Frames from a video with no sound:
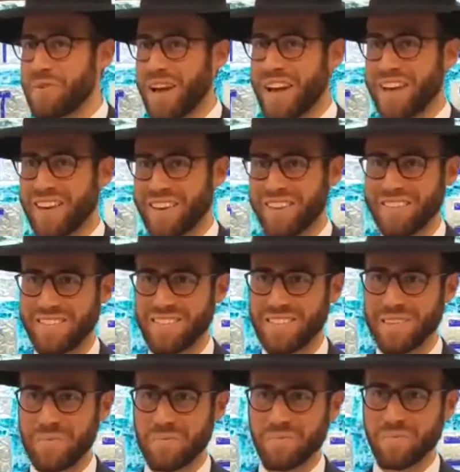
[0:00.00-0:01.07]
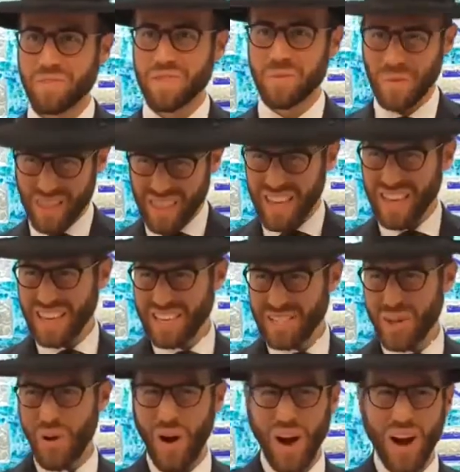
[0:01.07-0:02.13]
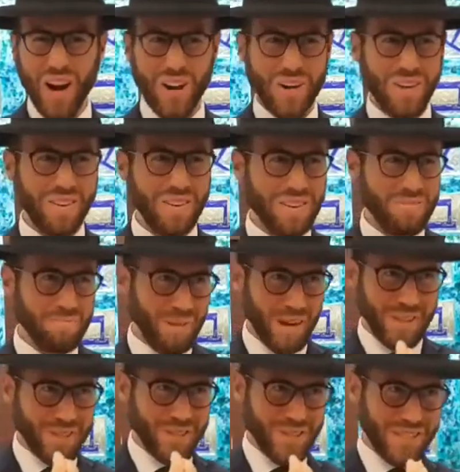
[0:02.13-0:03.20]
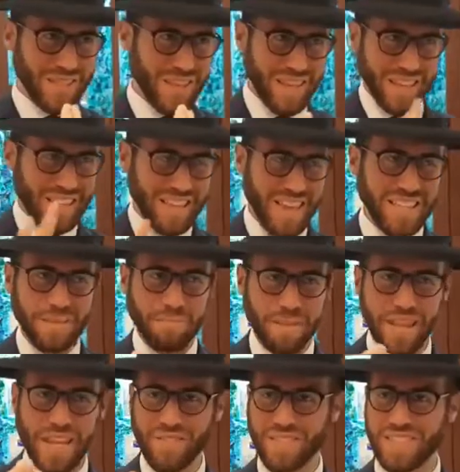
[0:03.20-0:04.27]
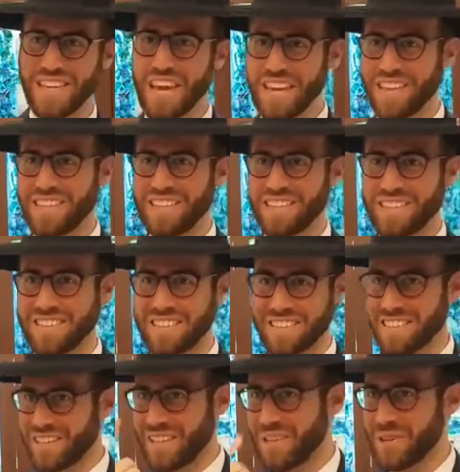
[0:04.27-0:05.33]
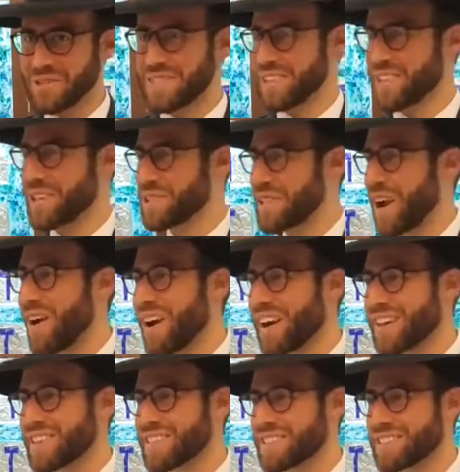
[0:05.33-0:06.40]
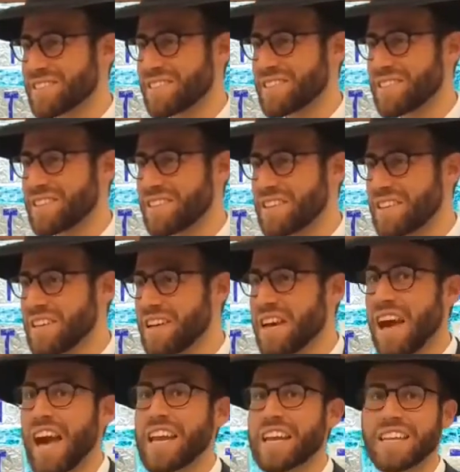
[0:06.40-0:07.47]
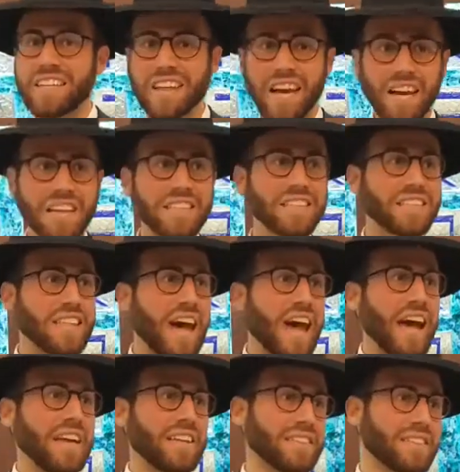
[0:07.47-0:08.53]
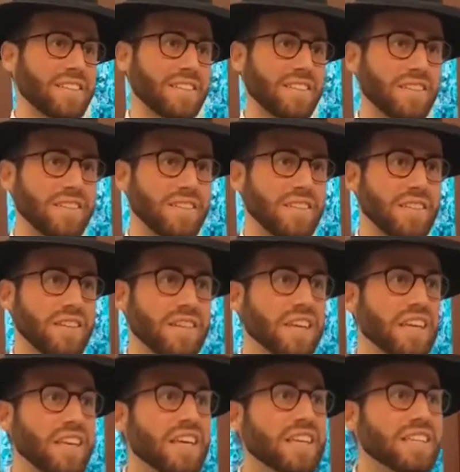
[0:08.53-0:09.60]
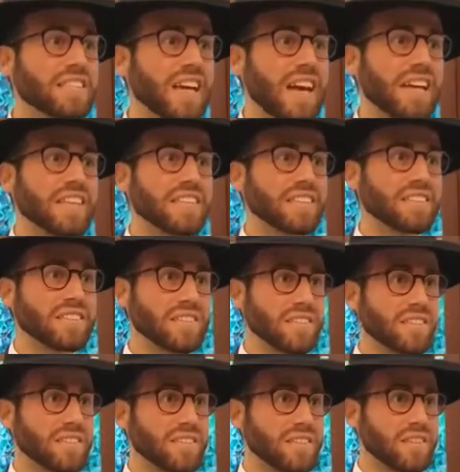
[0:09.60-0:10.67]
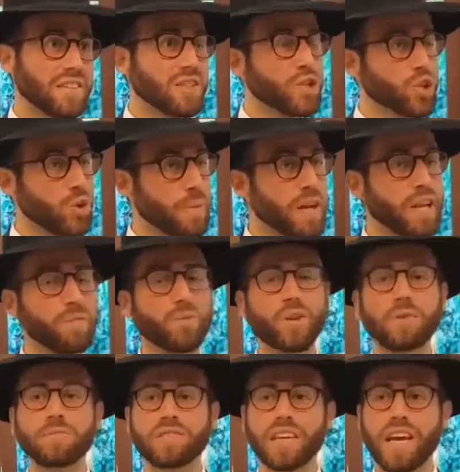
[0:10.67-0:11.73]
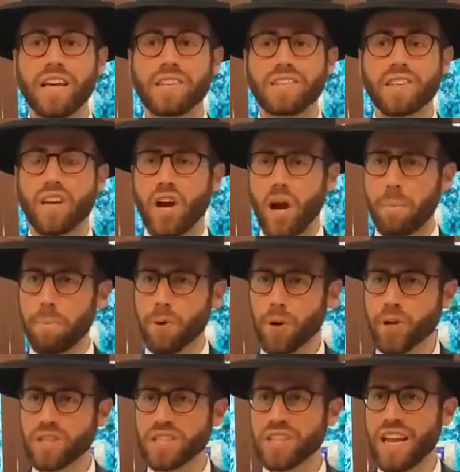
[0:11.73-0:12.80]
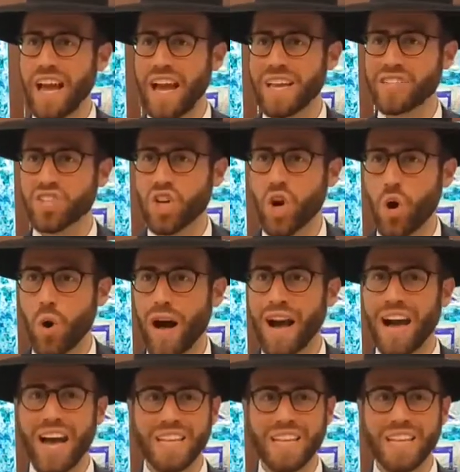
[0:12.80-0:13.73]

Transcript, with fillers: away. We think it's so hard, but it's just, it, it takes a blink of a second to close, to close our eyes. And he does that. He says, the Shomer Emunim says, a person has koach